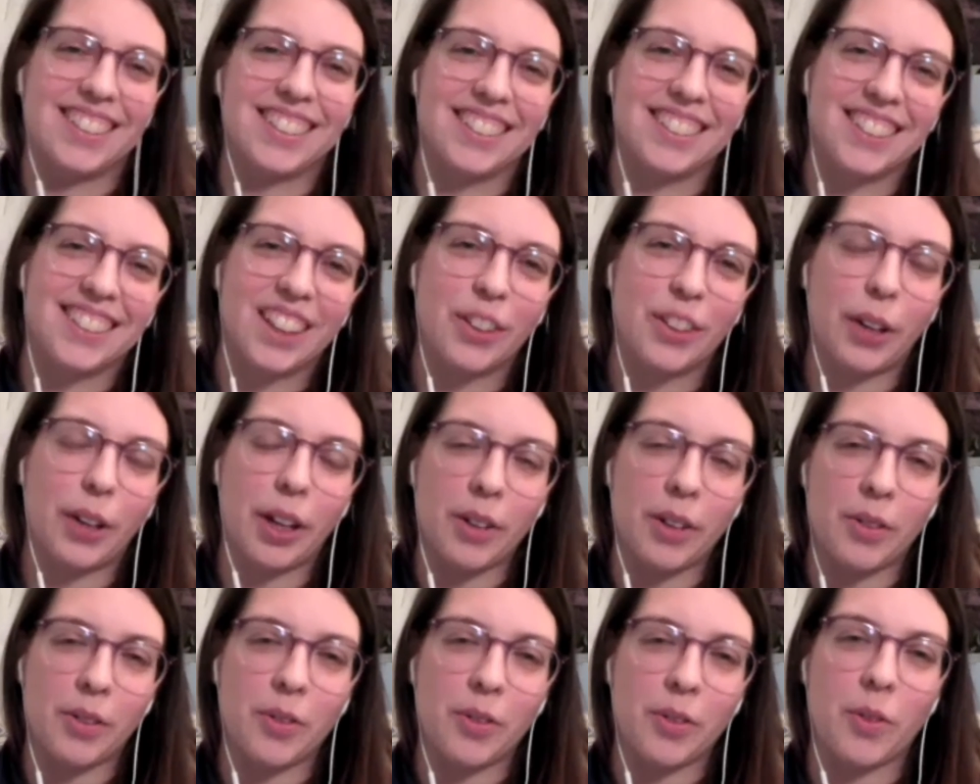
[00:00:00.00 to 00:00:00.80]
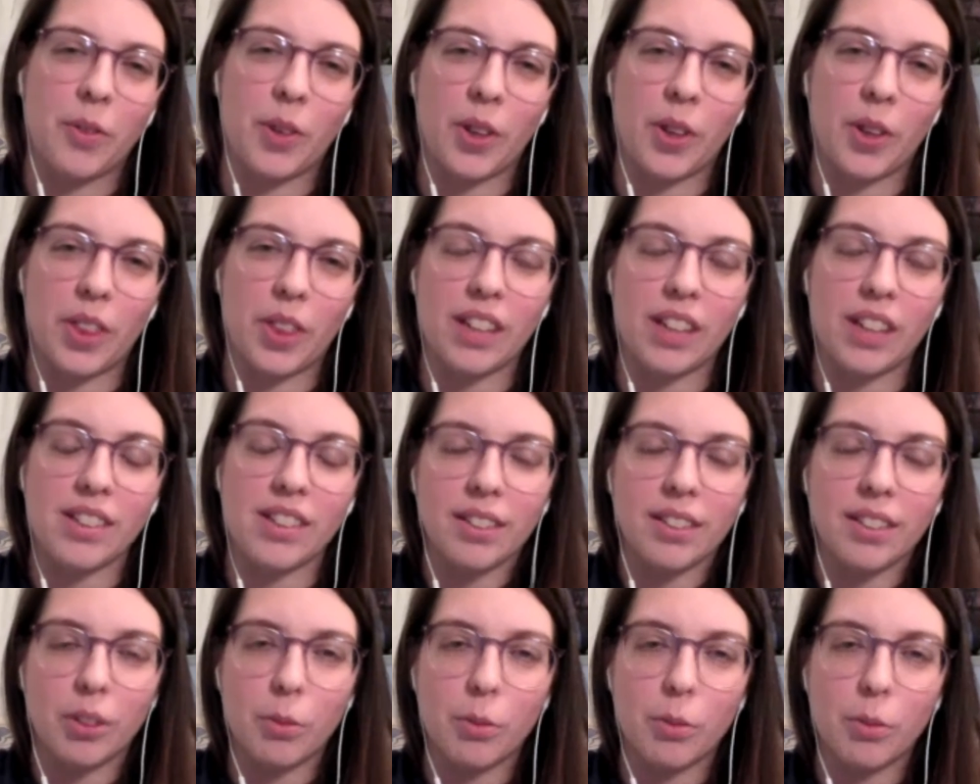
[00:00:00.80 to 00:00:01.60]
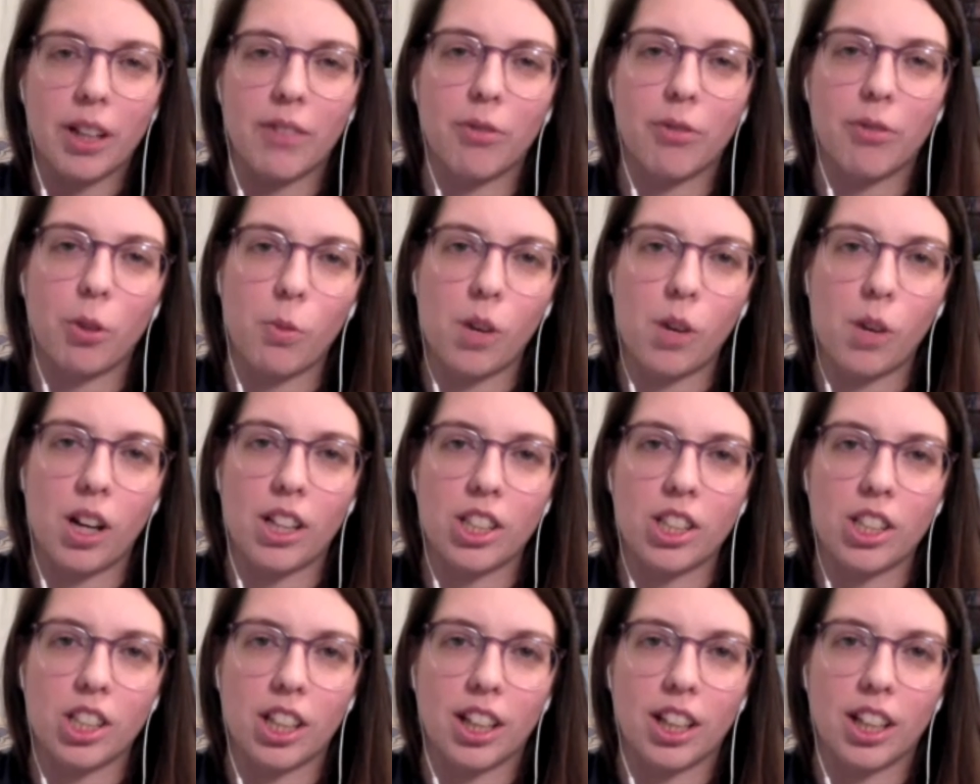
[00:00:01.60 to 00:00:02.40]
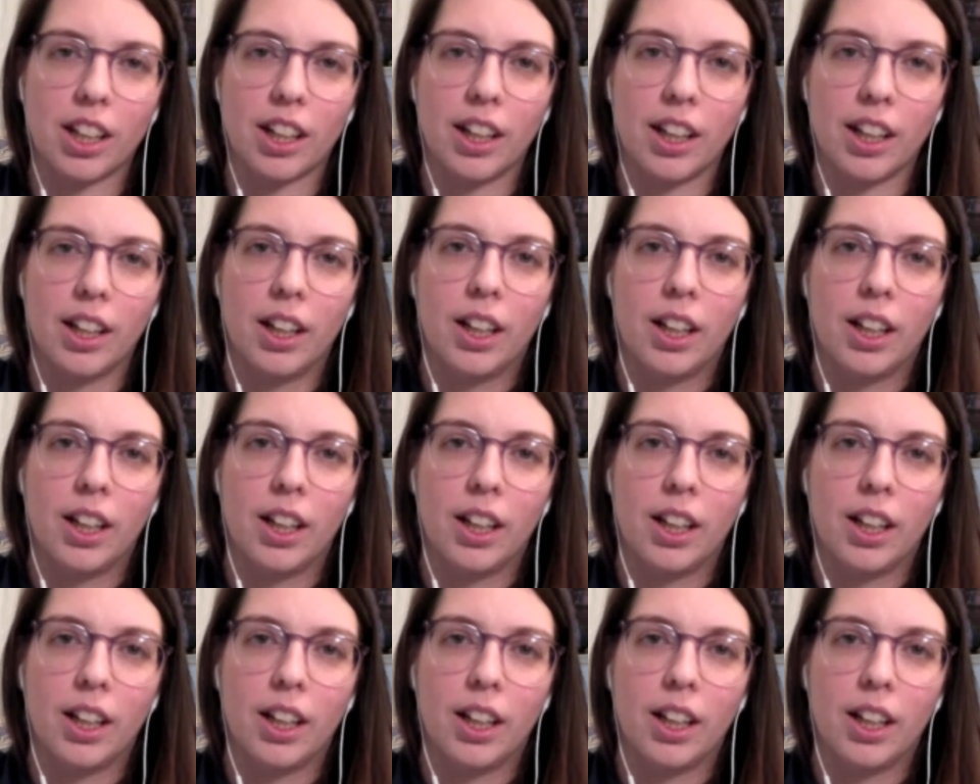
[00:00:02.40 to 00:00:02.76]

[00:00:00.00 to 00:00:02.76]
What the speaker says: Okay. Well, thanks everybody for watching.